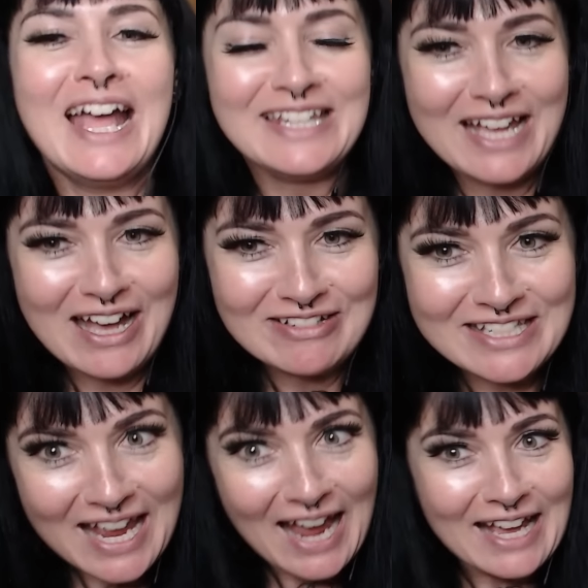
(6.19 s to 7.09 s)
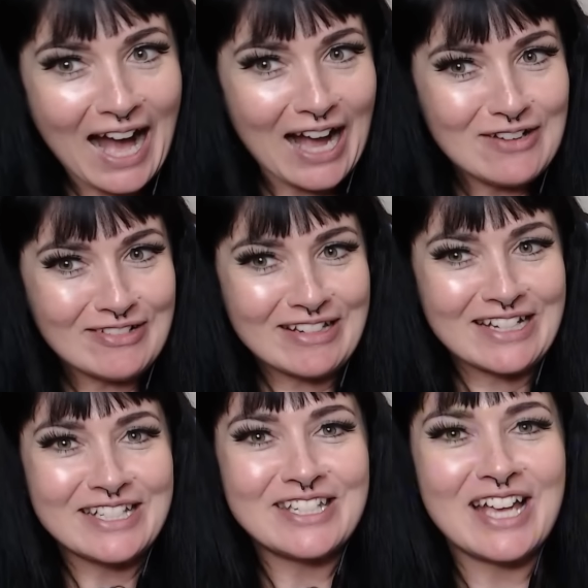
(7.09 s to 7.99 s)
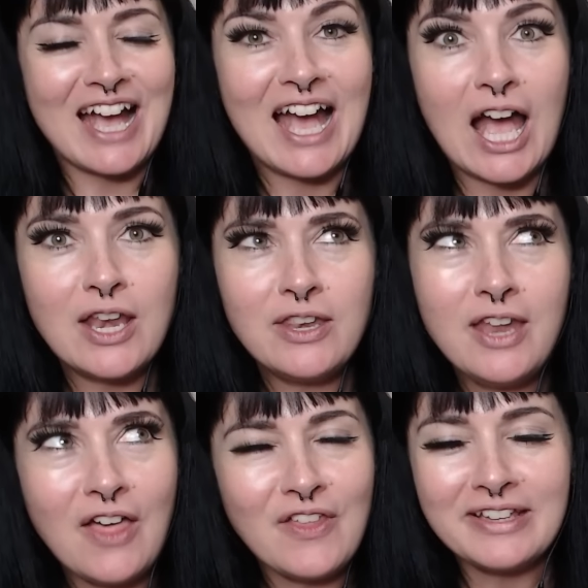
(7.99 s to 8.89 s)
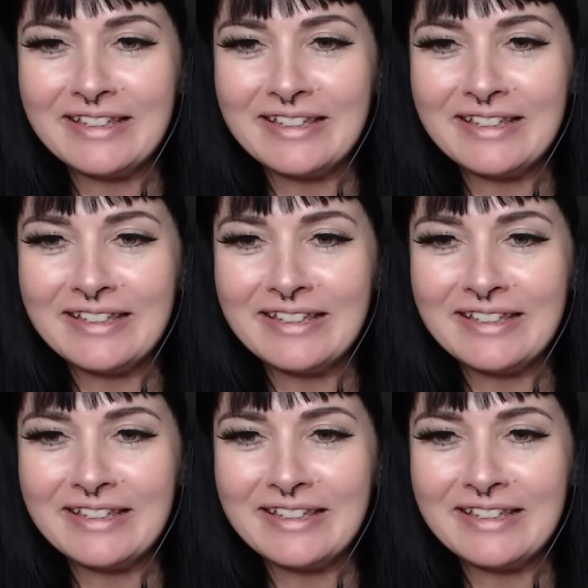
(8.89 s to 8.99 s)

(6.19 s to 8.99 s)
Now, today, I would like to share another